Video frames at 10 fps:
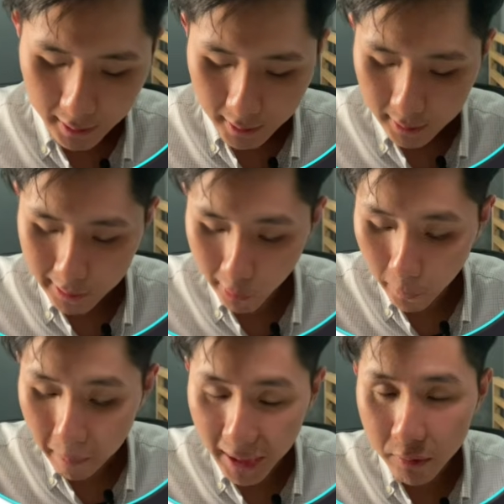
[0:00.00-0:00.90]
So
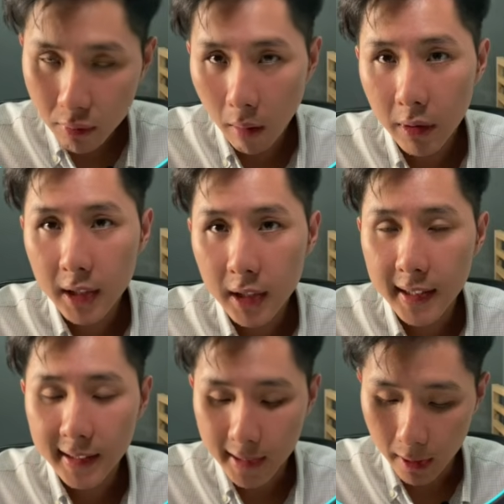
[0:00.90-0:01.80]
by drawing
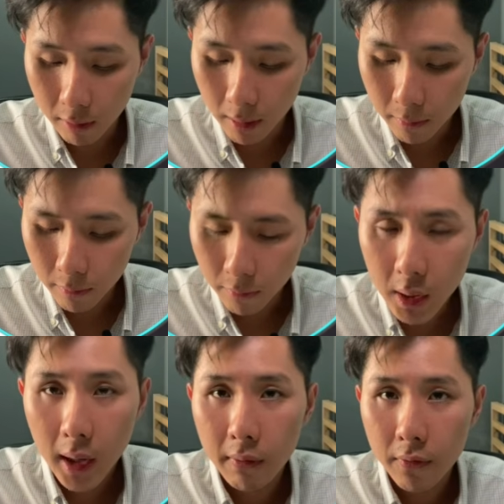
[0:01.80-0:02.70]
this diagram, we
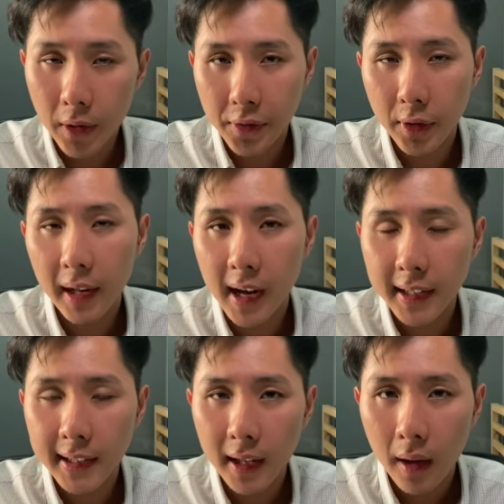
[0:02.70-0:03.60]
can
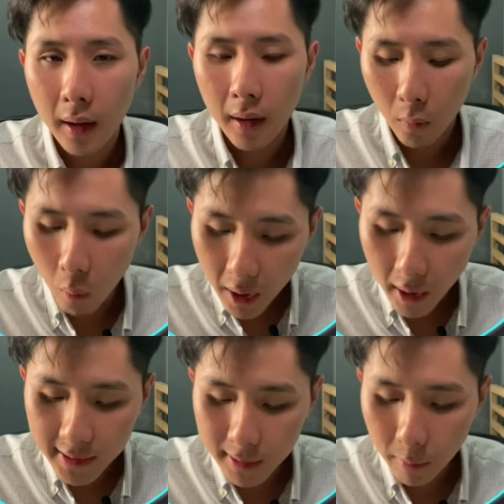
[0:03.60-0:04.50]
visualize what
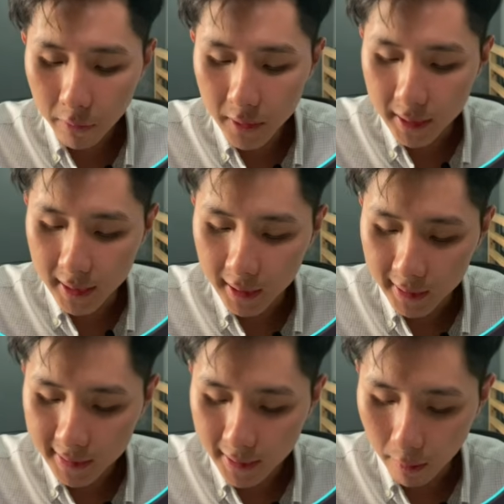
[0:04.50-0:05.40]
are some of the
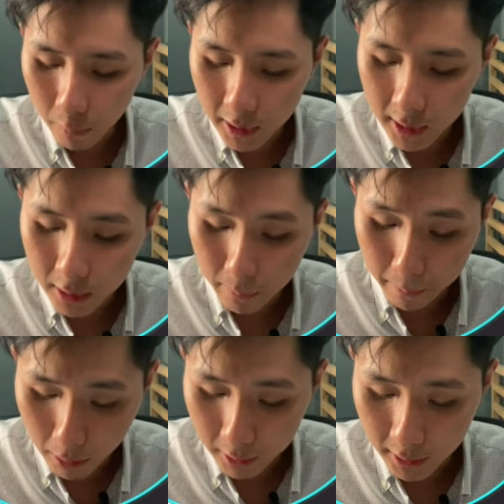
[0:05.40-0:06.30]
things that we need to
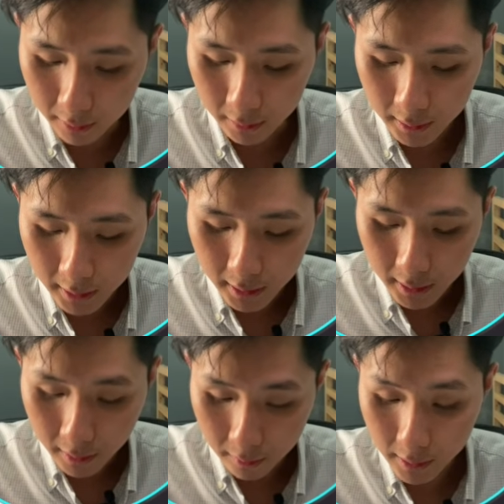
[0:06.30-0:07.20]
build here.
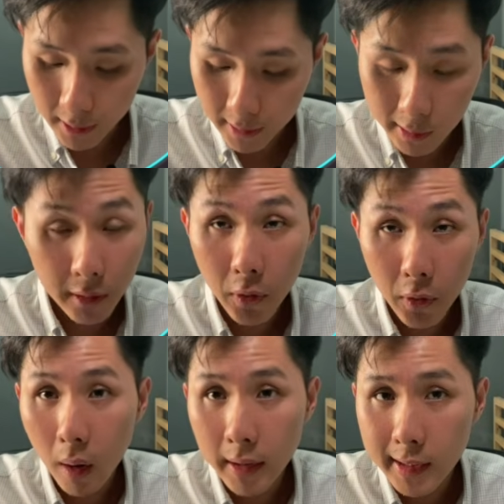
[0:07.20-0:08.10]
All right. So if you
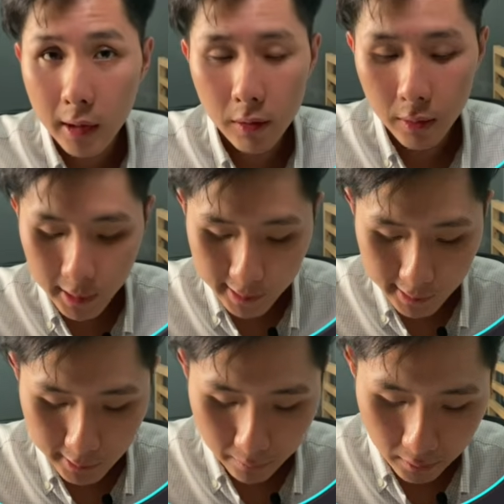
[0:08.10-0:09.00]
want a security
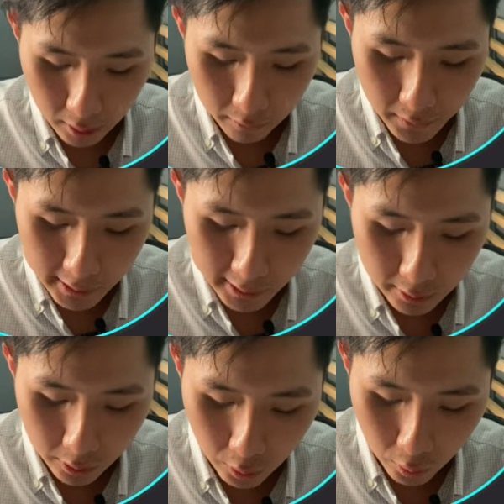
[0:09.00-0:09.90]
system, you first need
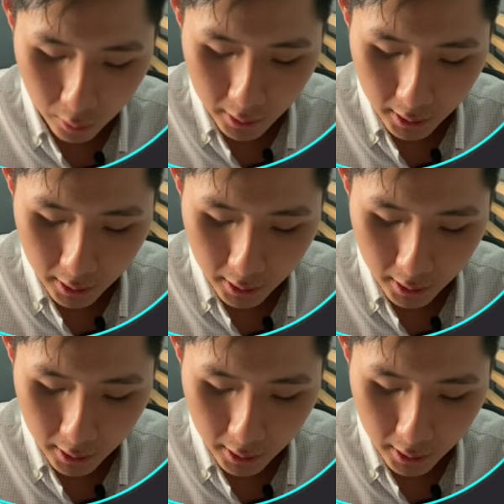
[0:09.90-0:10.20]
to